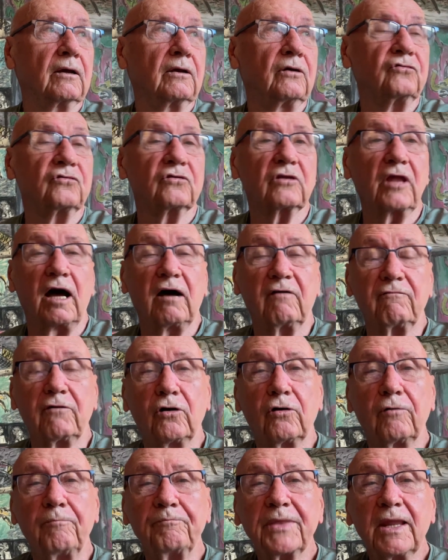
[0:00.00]

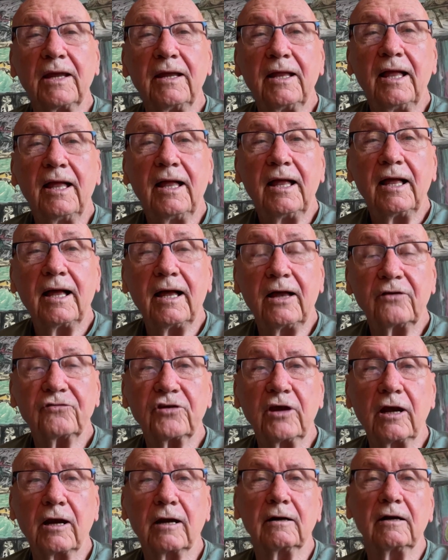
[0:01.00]
Gustavo
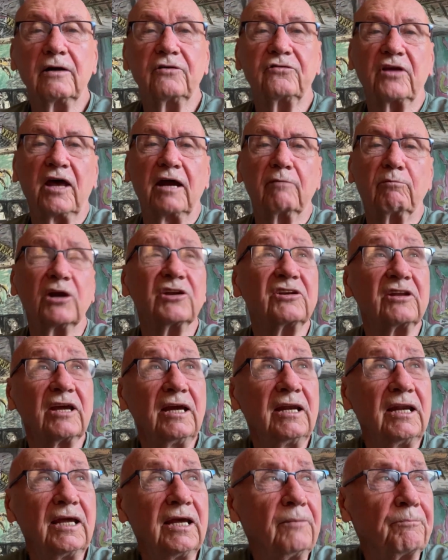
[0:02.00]

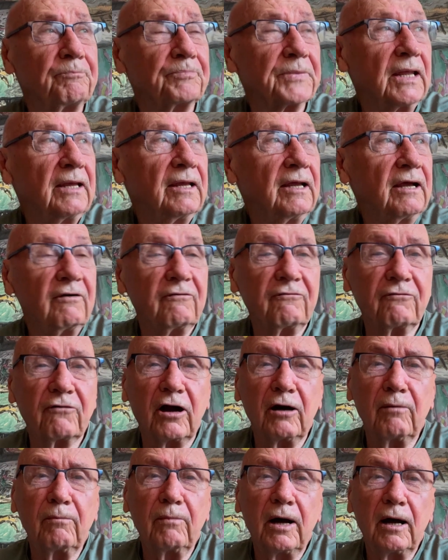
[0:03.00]
Sabatini
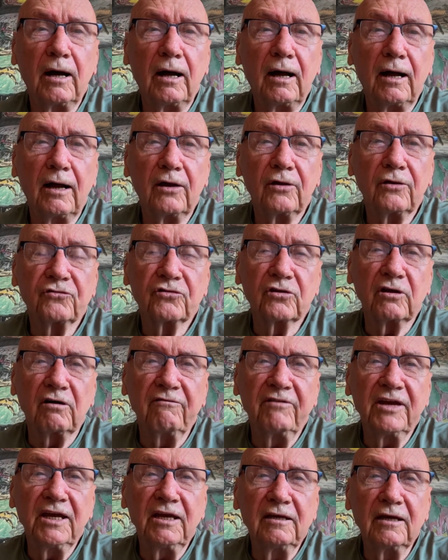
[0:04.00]
from
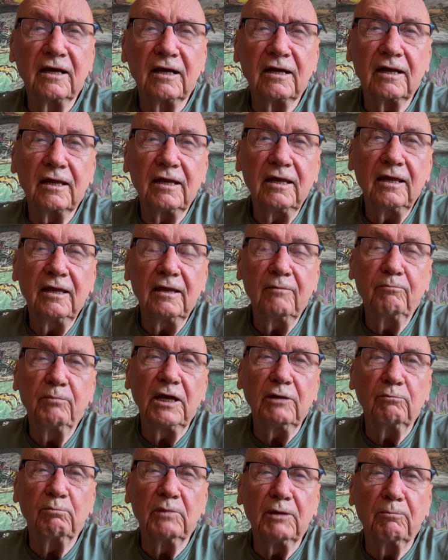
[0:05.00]
Slovenia, he
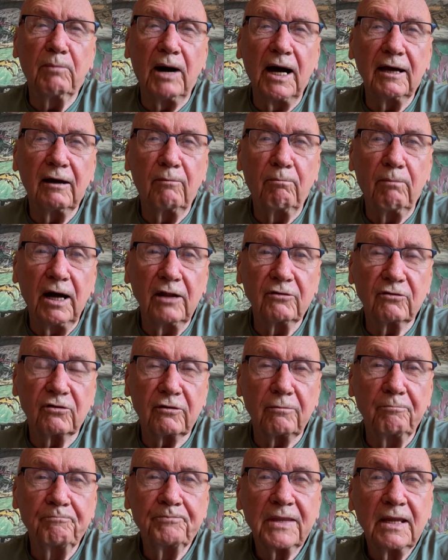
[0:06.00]
beat me by a month.
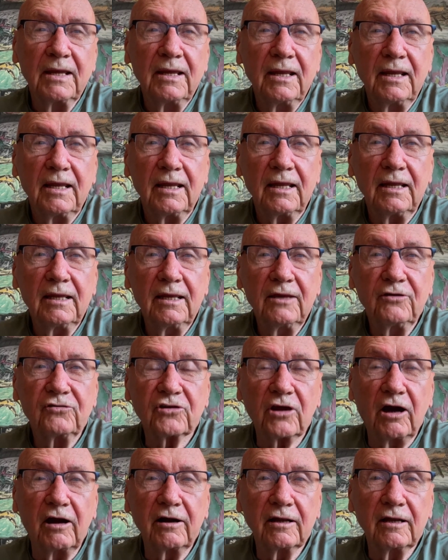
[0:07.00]
He
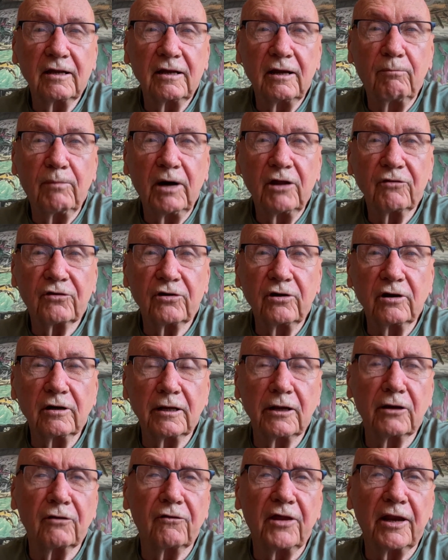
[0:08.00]
started a month
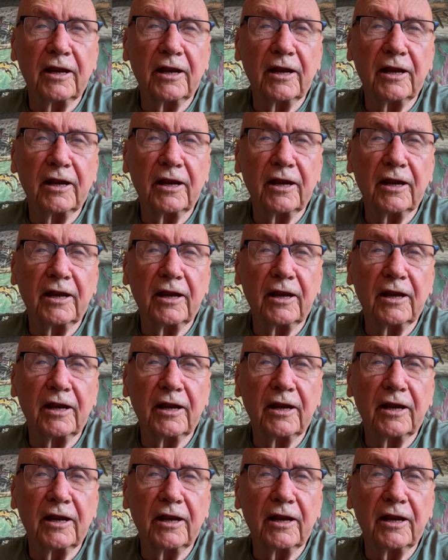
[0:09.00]
earlier